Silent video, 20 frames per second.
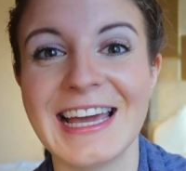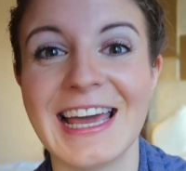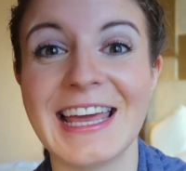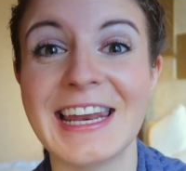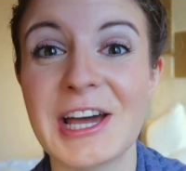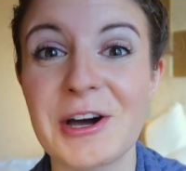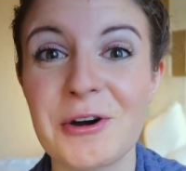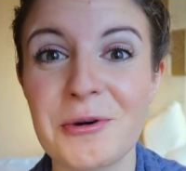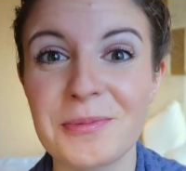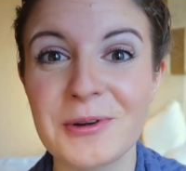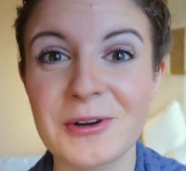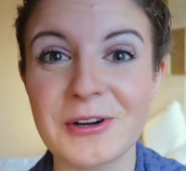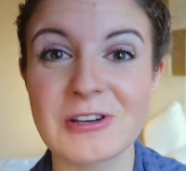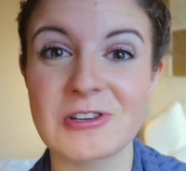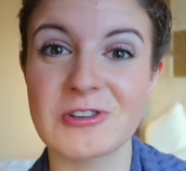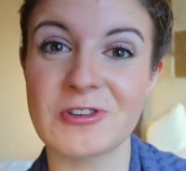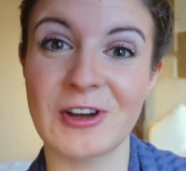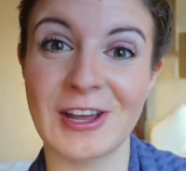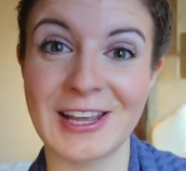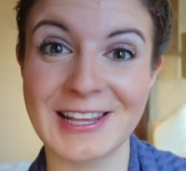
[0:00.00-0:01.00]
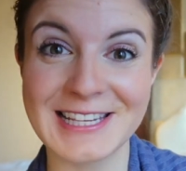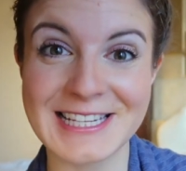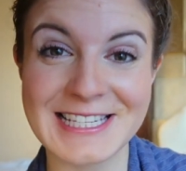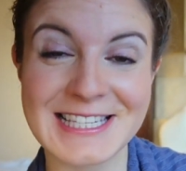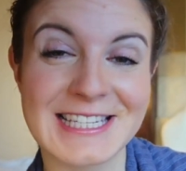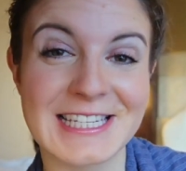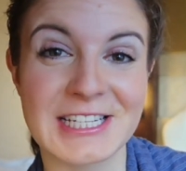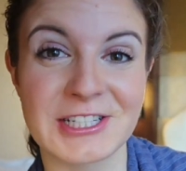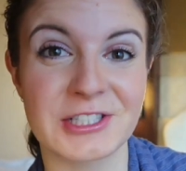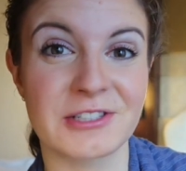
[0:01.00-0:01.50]
And I hope you're enjoying
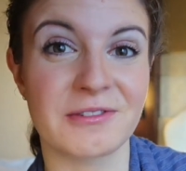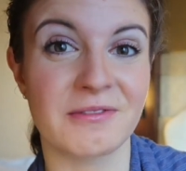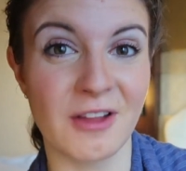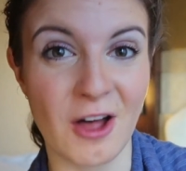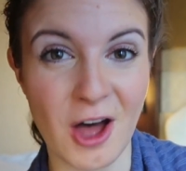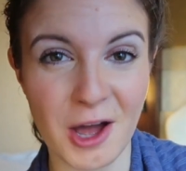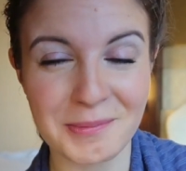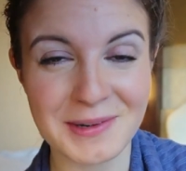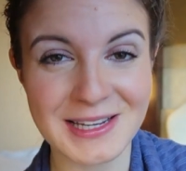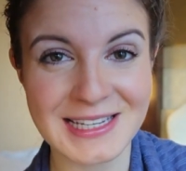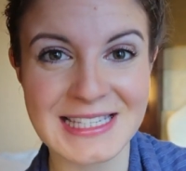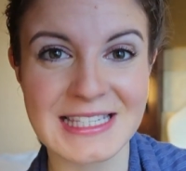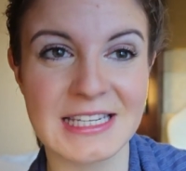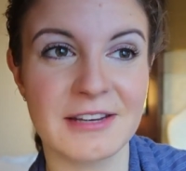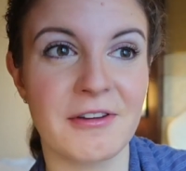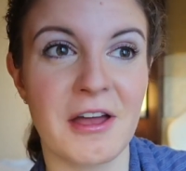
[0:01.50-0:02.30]
this year's Vlogmas.